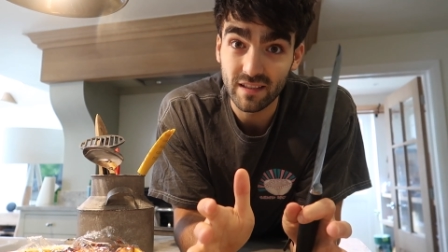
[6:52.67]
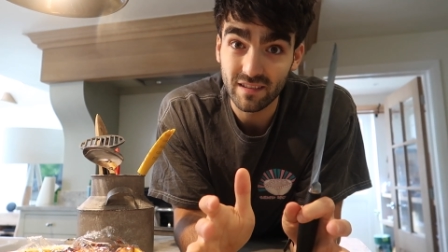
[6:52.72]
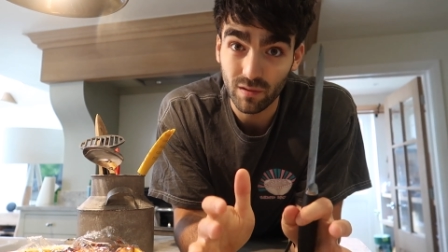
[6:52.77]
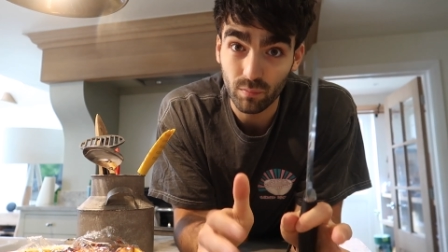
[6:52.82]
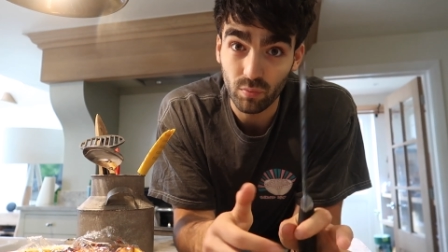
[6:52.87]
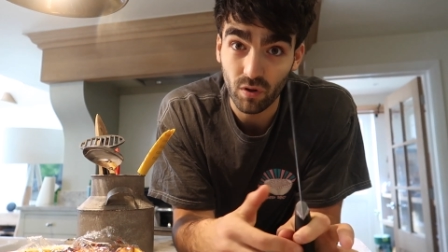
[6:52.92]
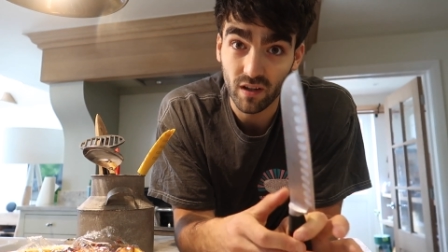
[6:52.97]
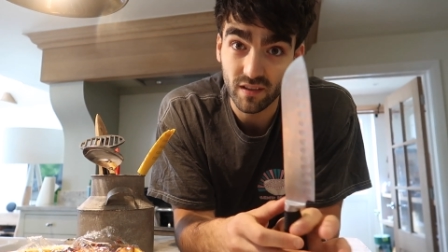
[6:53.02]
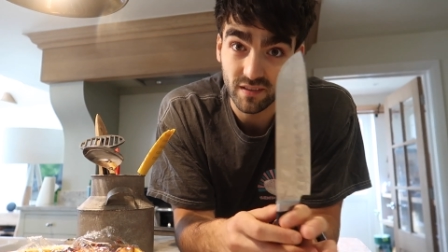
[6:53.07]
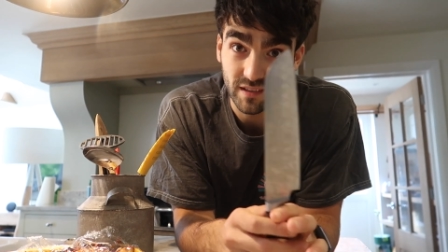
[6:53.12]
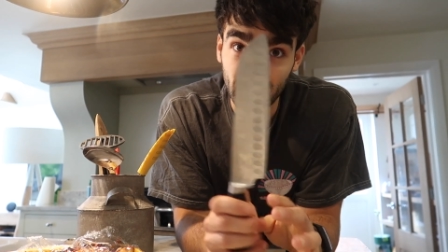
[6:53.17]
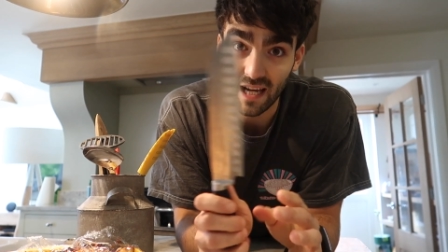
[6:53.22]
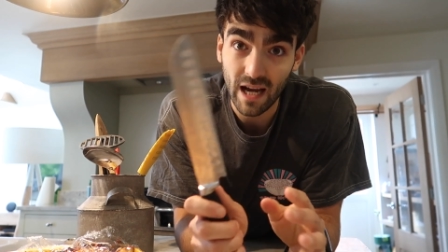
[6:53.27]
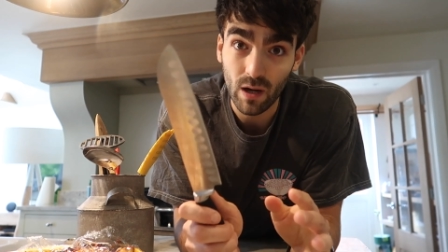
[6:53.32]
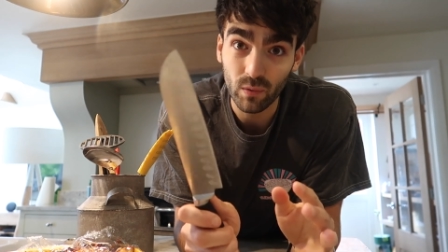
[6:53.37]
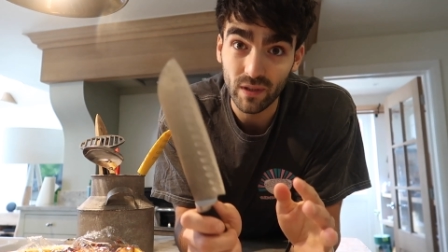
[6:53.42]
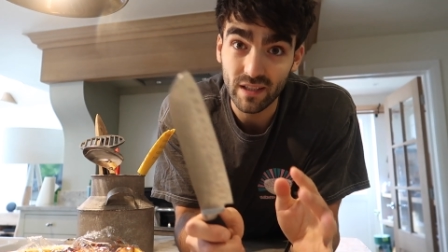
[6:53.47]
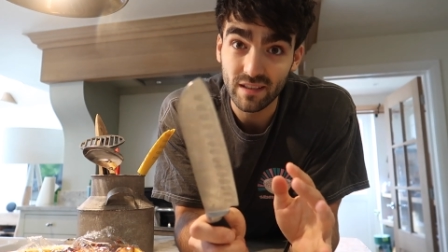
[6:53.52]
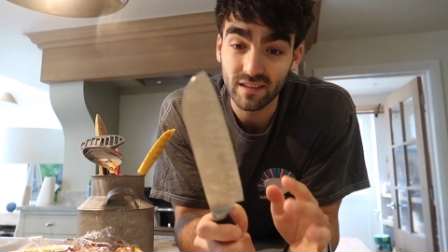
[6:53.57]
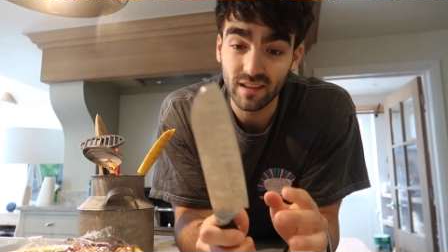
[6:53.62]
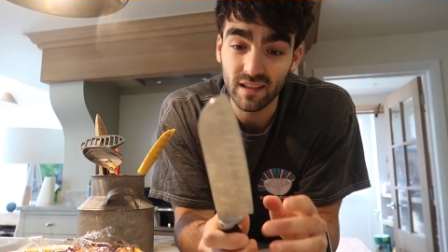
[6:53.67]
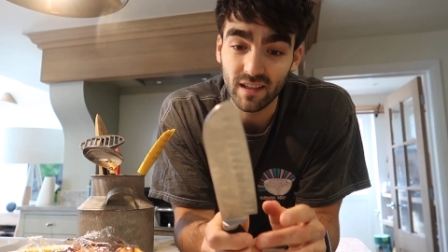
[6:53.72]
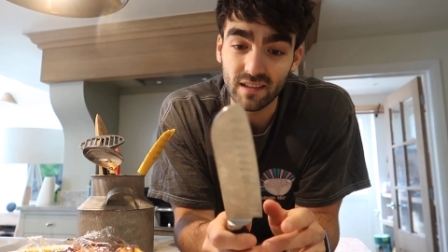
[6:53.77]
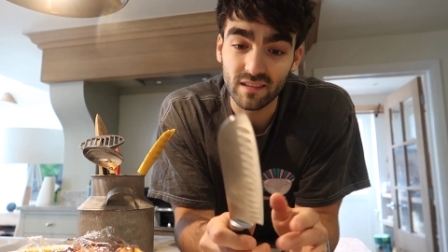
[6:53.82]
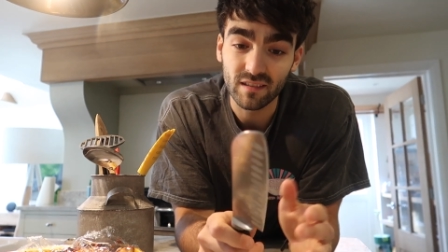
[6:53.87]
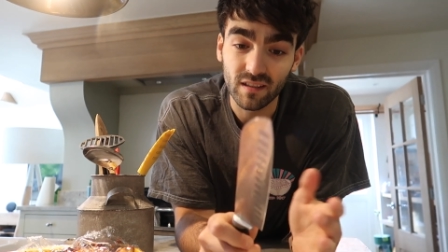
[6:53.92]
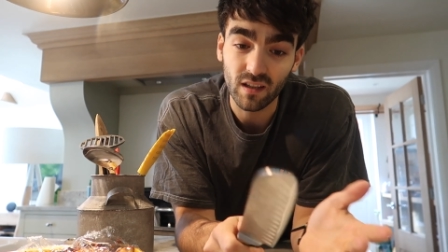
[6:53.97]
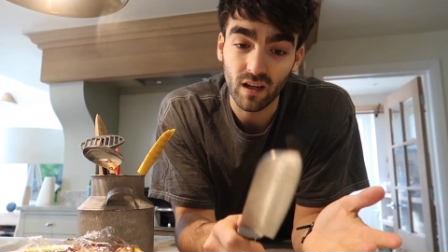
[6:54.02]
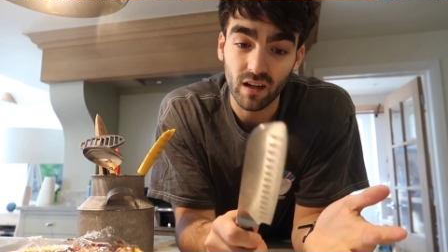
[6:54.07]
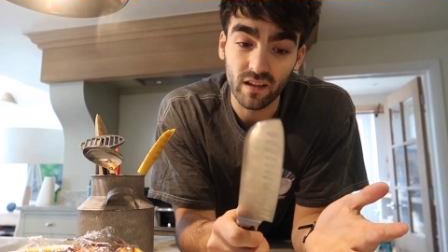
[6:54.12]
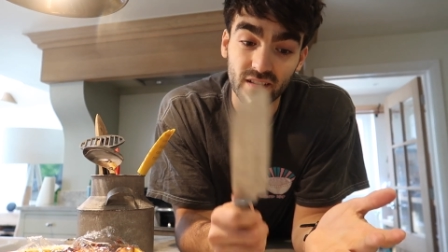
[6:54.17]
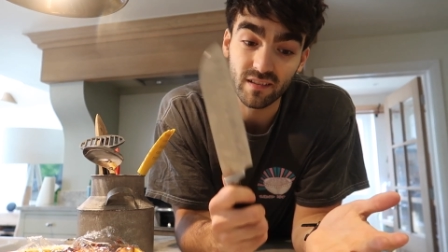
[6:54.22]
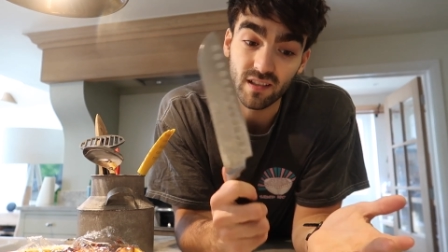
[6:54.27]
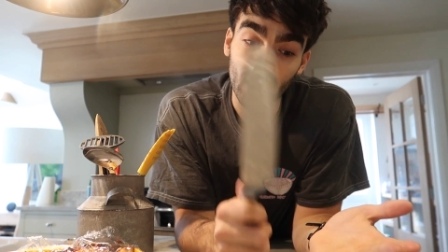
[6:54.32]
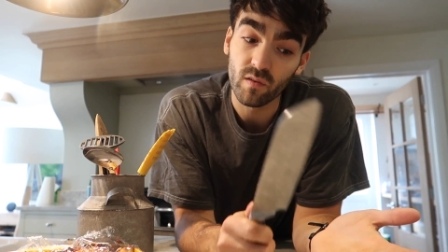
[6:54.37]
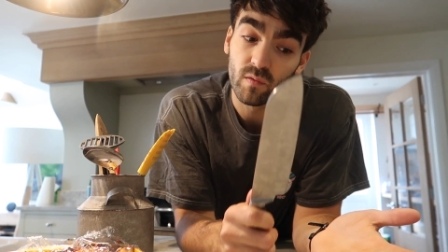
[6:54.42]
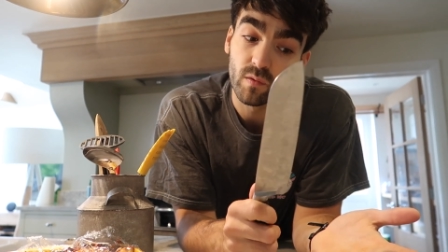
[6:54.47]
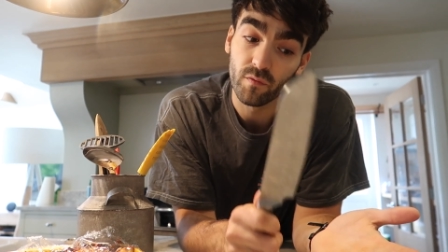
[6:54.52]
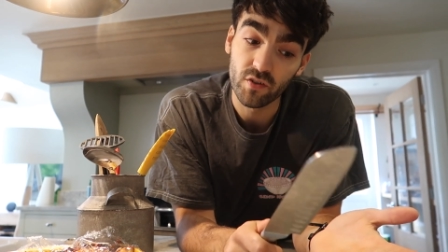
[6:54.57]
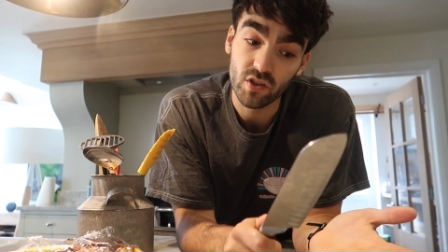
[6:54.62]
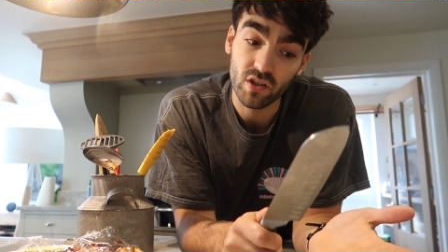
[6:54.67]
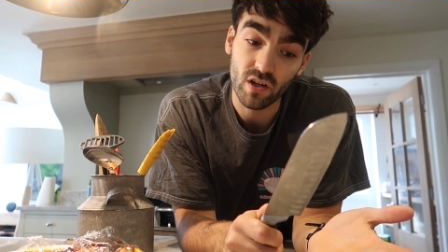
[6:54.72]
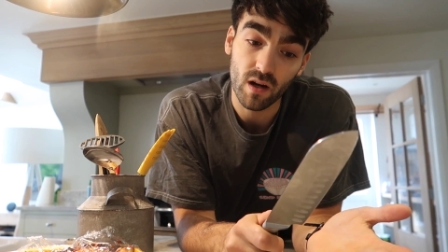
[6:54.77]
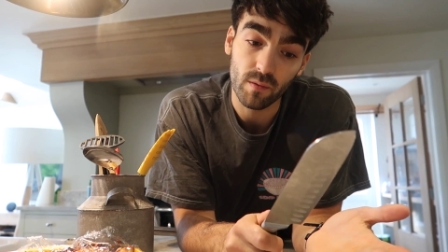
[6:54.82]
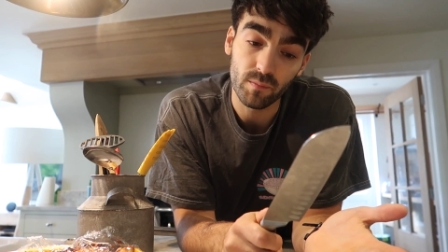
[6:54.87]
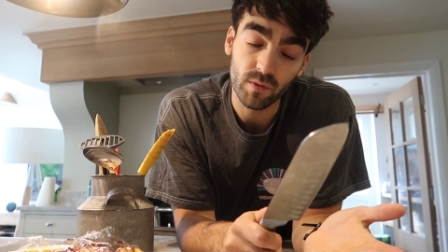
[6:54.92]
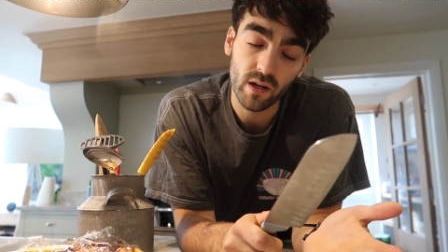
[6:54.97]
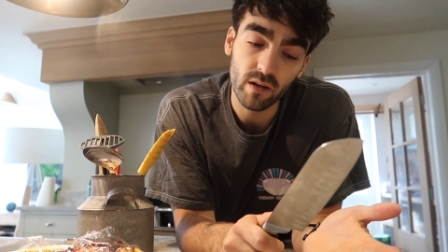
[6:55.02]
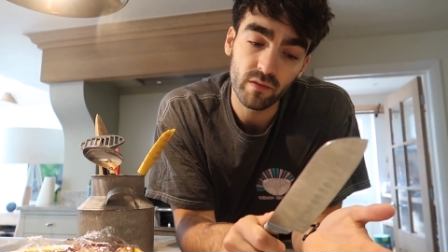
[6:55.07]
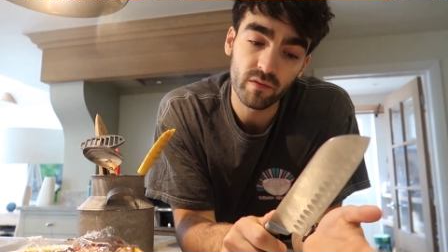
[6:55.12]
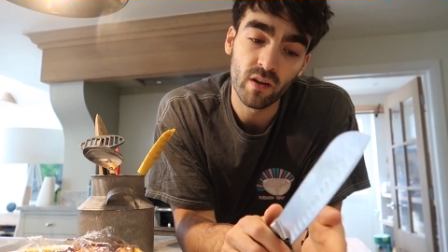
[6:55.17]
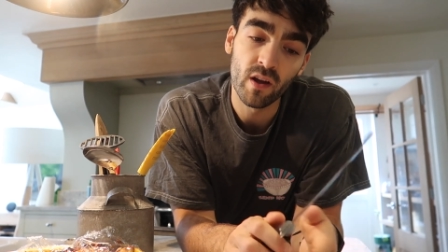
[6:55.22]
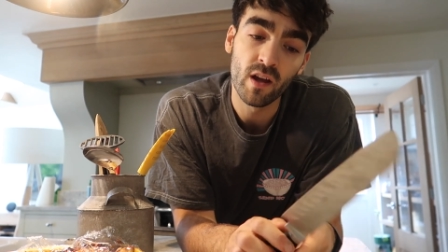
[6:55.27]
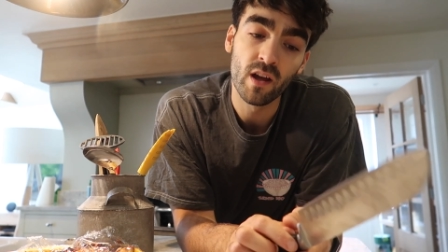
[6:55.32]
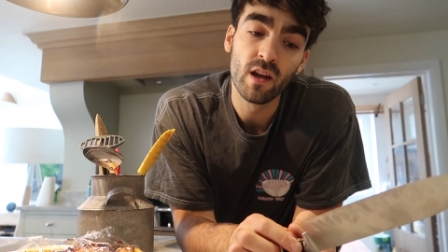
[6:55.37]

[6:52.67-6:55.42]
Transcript: surprising how easy it is to cut yourself with a sharp knife.